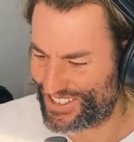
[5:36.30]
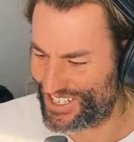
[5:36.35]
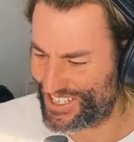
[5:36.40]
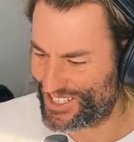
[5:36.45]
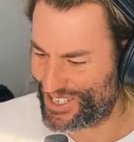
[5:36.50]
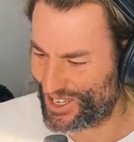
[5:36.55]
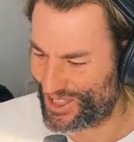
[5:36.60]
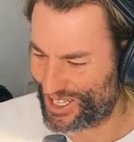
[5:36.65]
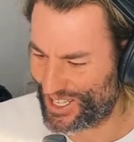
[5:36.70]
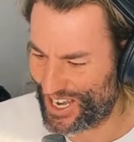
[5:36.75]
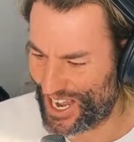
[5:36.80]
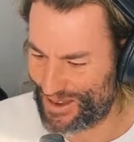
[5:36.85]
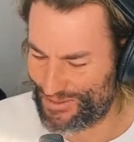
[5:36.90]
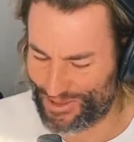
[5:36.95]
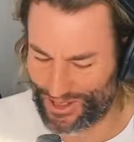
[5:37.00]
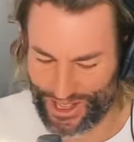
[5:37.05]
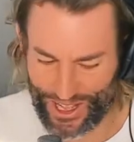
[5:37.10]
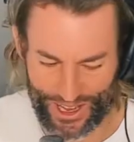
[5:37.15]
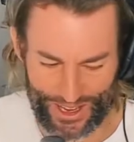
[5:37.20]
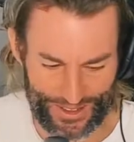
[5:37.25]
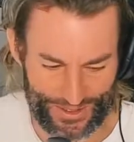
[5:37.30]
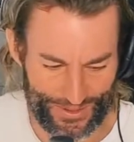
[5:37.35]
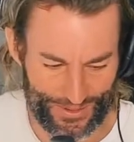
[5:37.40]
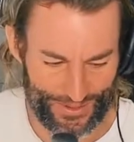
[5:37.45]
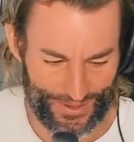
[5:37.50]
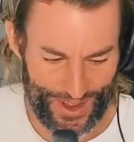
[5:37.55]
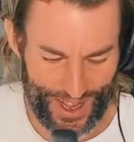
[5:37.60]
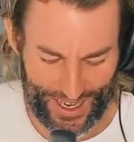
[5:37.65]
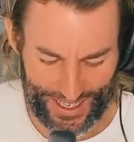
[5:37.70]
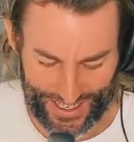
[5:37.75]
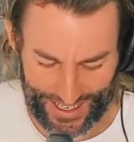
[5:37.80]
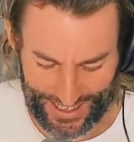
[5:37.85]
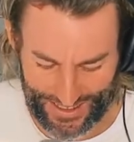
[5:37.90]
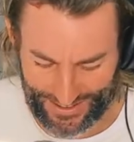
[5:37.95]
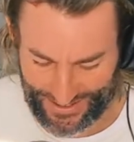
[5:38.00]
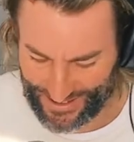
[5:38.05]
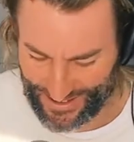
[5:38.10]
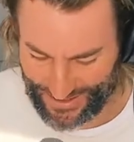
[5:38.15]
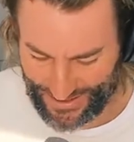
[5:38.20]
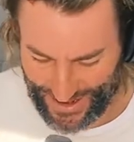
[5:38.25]
Just on the name alone,
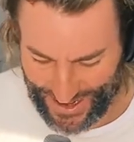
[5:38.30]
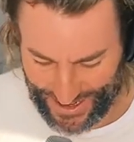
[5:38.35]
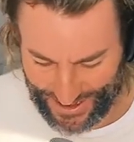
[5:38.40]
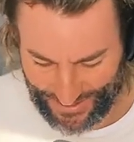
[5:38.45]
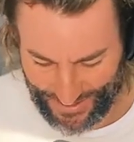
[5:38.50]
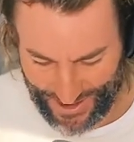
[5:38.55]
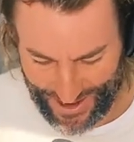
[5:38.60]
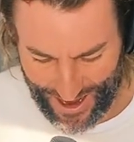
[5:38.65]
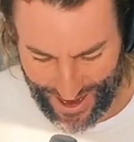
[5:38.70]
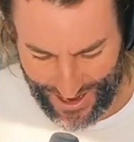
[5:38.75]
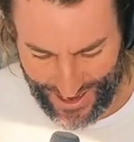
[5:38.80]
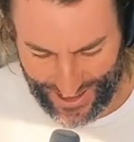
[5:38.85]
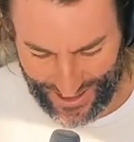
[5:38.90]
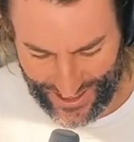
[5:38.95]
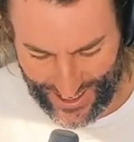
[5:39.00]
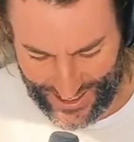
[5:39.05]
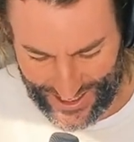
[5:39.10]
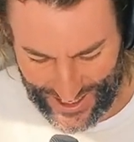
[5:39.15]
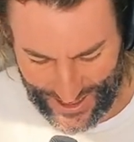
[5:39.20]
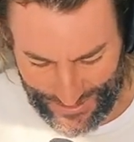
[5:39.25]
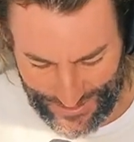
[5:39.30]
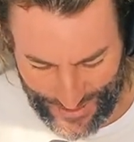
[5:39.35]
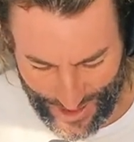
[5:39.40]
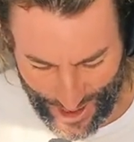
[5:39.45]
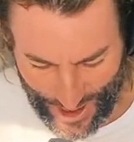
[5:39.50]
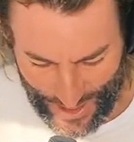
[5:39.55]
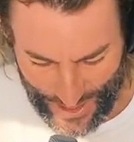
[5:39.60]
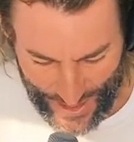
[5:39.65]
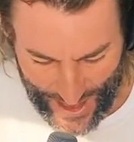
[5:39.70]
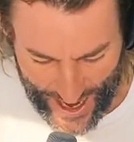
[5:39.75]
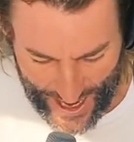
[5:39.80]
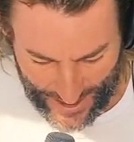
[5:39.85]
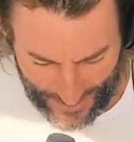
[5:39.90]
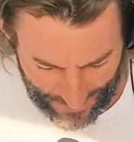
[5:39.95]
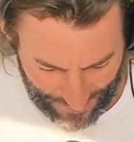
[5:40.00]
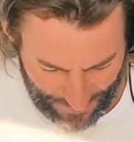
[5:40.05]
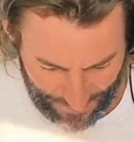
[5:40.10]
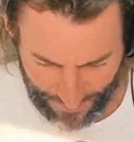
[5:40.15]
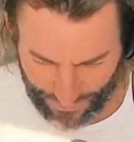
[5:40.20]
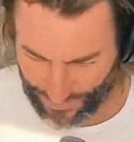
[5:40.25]
I'd elect him on
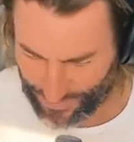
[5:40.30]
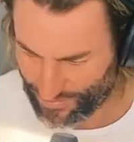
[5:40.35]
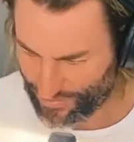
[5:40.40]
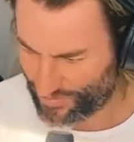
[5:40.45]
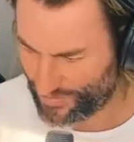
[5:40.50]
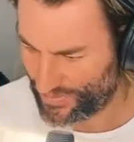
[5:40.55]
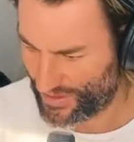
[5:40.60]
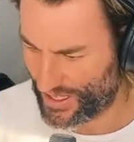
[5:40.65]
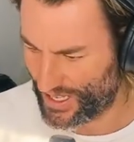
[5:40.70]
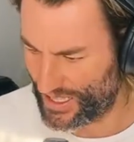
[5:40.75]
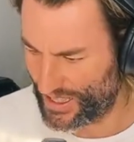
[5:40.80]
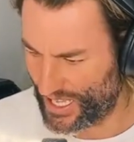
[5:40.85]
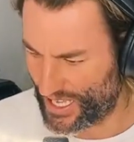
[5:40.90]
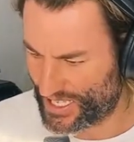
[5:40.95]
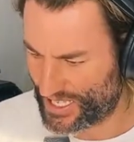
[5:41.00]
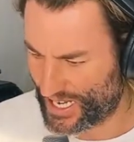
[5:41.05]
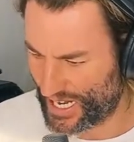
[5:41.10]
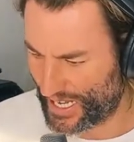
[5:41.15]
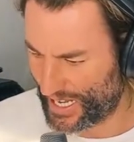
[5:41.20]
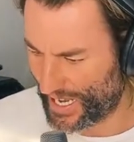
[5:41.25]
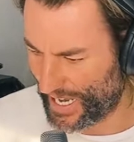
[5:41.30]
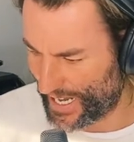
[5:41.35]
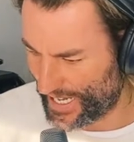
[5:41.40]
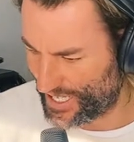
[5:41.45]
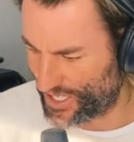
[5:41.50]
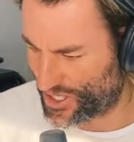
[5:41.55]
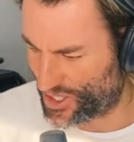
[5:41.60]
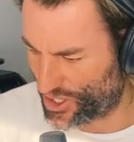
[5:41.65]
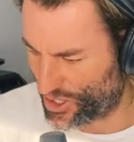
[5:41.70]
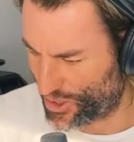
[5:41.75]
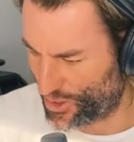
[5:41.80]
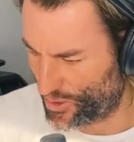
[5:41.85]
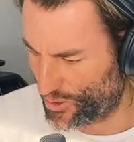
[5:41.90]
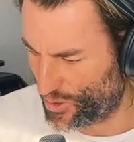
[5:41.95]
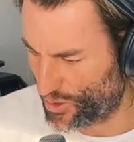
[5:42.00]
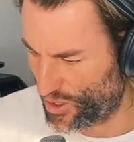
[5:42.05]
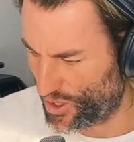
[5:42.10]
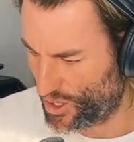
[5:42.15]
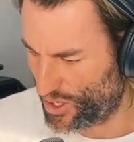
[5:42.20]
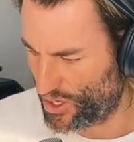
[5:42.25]
that. Let's get
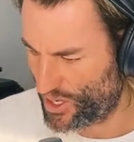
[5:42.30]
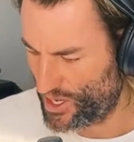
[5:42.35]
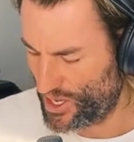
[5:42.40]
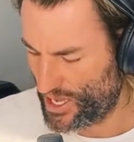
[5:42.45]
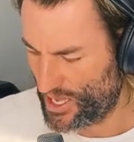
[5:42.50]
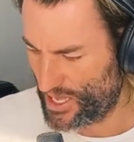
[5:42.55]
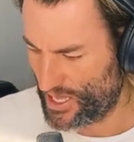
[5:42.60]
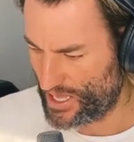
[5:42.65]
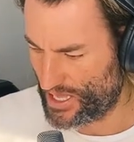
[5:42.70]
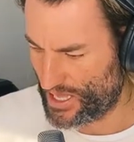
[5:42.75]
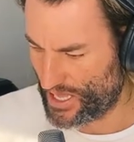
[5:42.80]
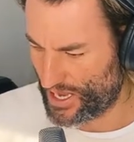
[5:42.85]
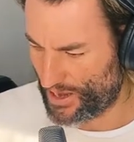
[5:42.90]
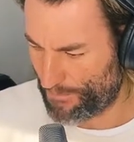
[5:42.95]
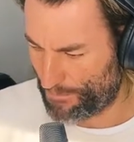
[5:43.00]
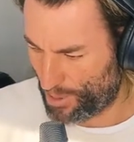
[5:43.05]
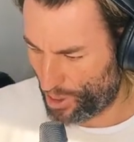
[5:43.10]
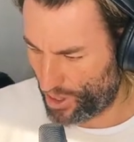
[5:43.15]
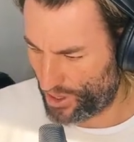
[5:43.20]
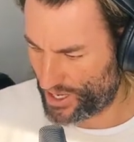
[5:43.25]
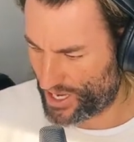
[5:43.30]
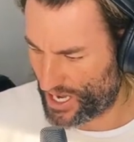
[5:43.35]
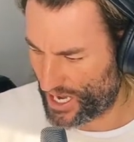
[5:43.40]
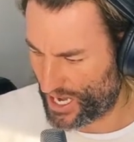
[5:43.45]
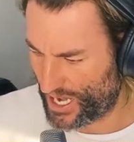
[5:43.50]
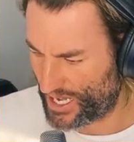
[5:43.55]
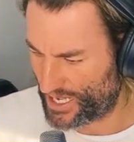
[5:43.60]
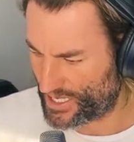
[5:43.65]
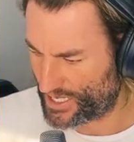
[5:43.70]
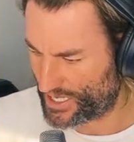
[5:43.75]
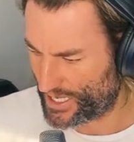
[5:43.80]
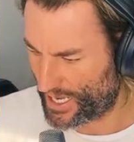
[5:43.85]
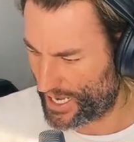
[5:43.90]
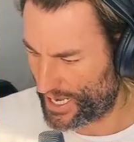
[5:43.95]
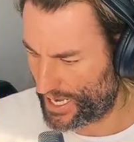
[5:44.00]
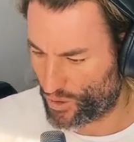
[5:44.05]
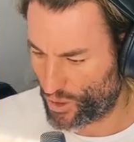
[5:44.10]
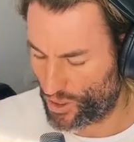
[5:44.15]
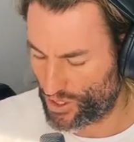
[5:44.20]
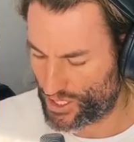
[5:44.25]
into the podcast.
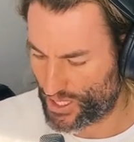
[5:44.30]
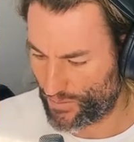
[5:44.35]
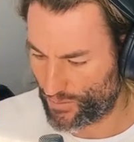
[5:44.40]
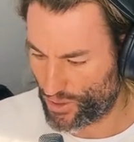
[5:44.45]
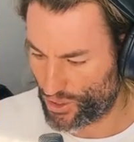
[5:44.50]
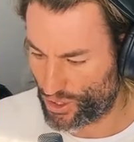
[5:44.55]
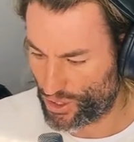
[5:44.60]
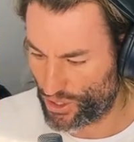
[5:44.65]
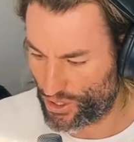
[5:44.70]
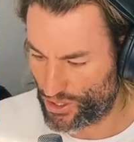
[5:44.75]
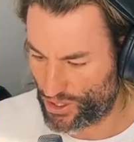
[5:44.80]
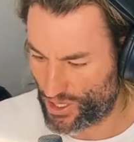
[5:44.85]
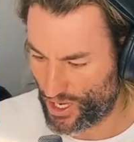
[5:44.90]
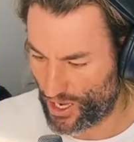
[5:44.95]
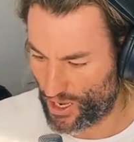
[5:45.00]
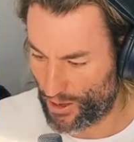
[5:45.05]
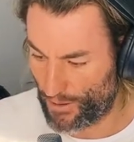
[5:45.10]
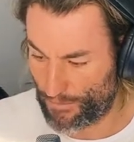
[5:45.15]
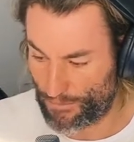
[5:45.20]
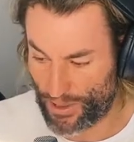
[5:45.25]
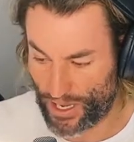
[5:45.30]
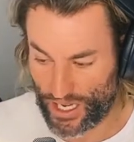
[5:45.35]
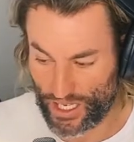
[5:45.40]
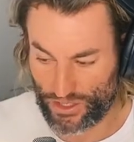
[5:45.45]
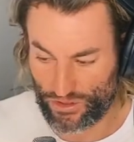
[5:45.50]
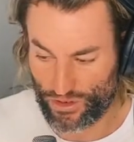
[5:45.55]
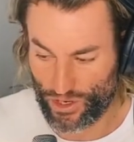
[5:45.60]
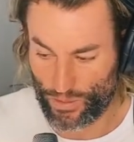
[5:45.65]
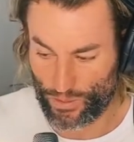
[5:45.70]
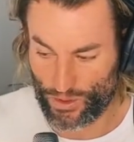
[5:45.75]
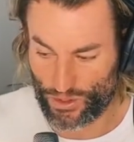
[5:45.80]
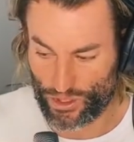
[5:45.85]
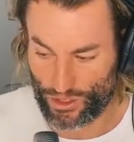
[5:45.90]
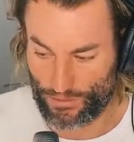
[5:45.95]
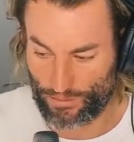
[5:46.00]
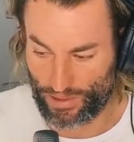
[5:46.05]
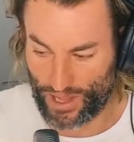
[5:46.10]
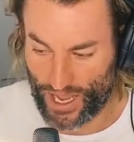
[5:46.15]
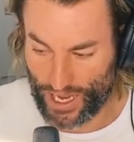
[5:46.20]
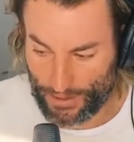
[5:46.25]
Of course, every Tuesday on Patreon, we
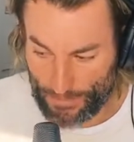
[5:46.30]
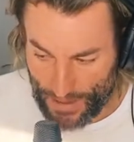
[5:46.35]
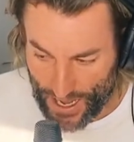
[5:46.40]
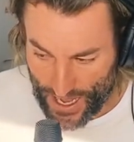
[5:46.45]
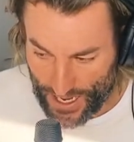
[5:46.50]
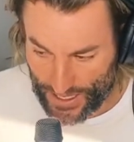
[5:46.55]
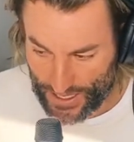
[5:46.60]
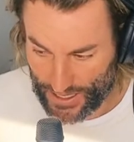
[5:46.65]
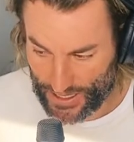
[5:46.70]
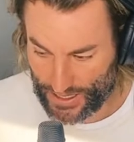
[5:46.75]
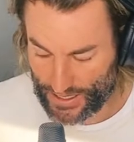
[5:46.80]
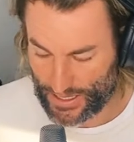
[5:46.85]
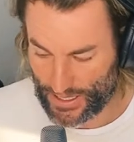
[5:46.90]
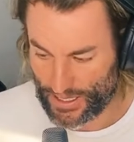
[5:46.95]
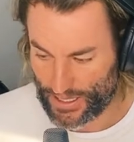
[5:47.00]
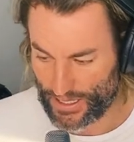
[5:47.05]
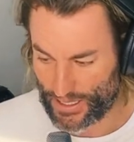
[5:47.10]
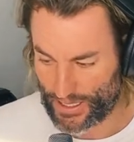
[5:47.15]
do Black Market.